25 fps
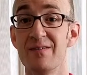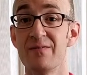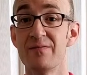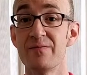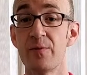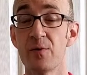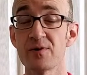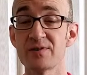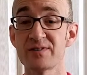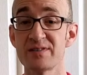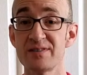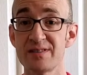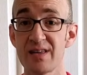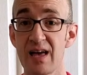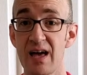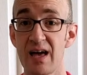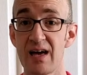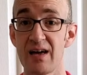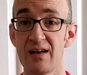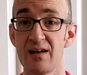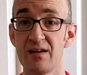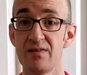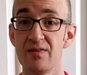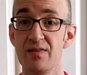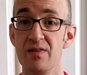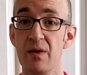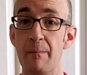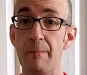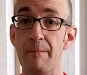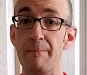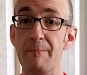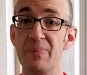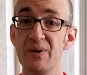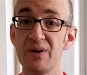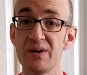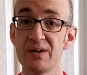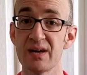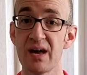For today, the
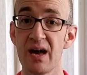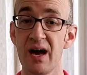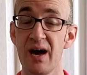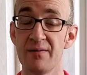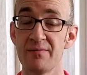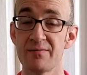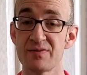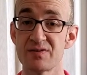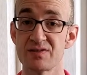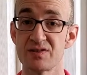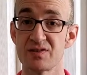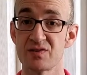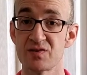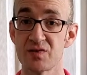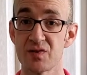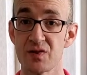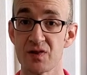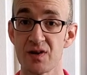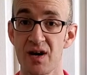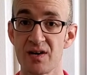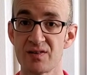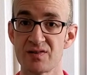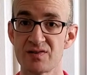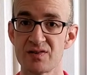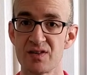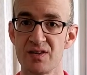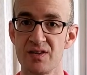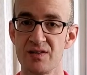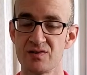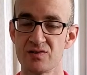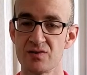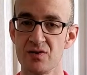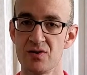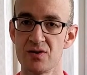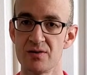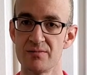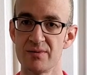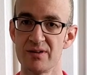big emphasis for us is
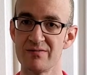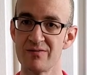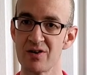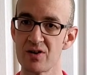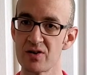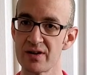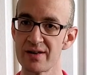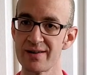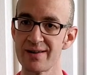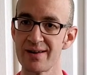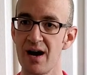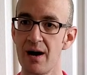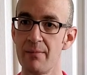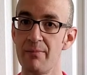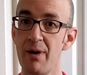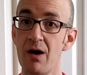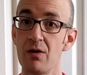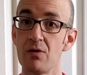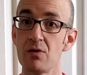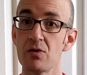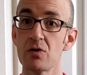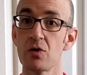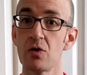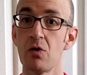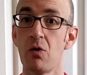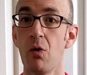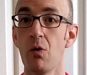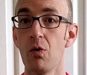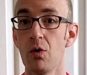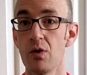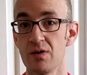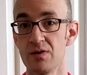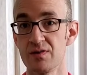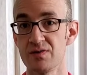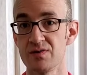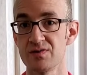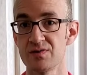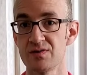going to be learning about
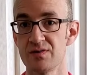chords.